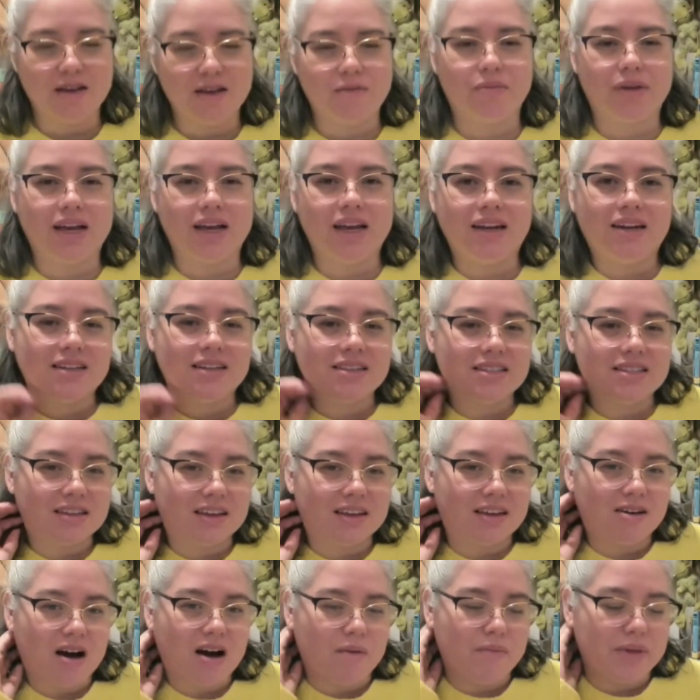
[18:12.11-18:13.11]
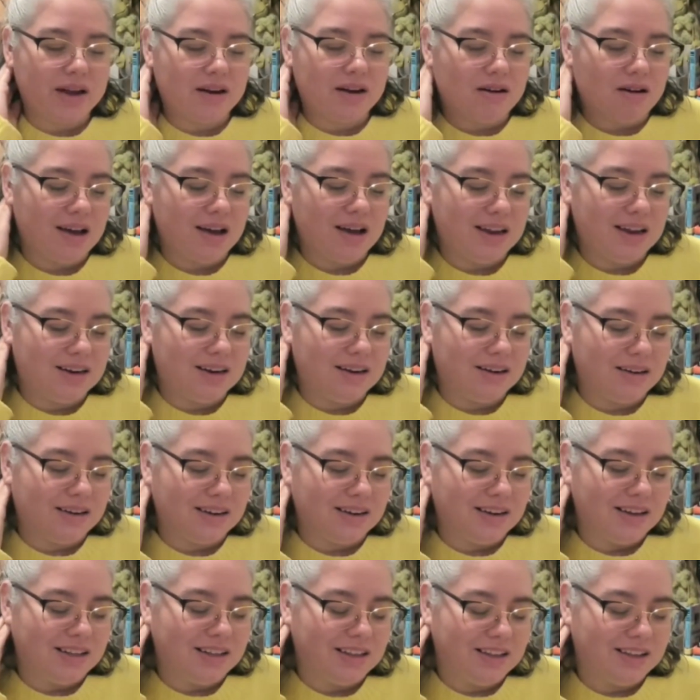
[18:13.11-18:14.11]
But he does comment on
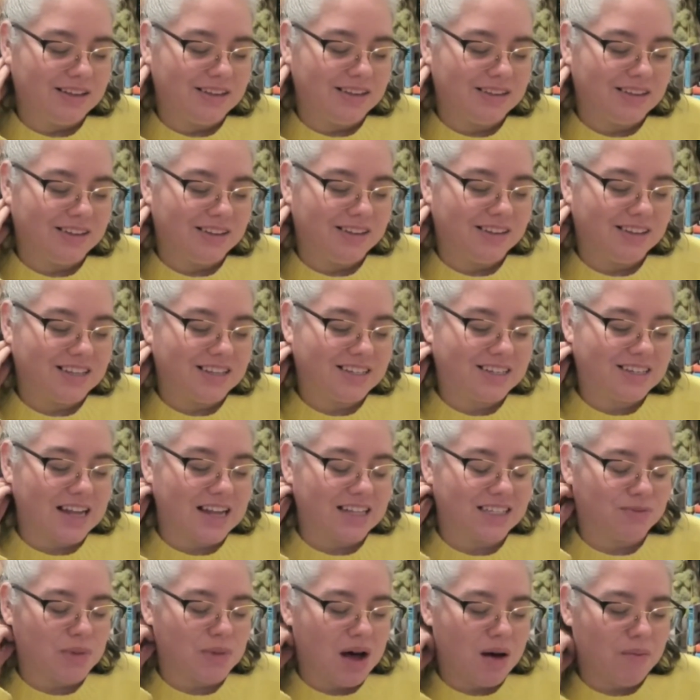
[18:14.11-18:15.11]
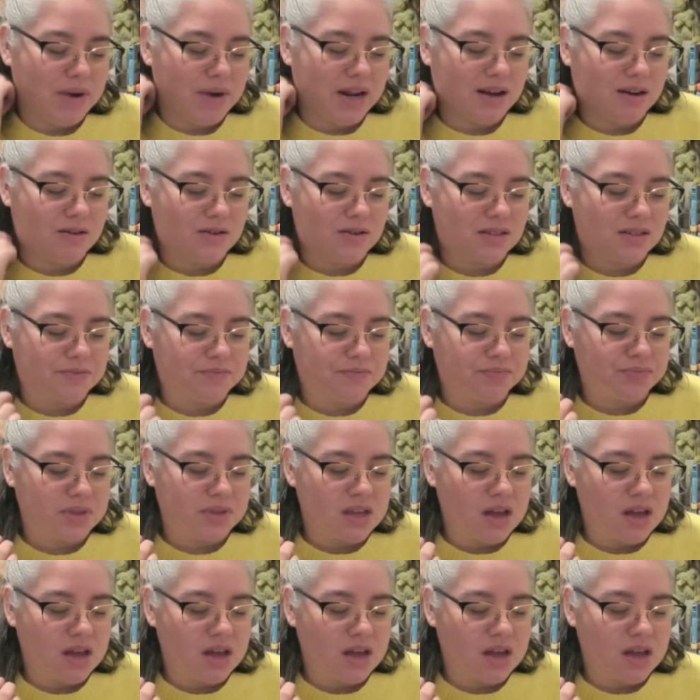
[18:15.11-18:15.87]
Lestat's mom, and he goes,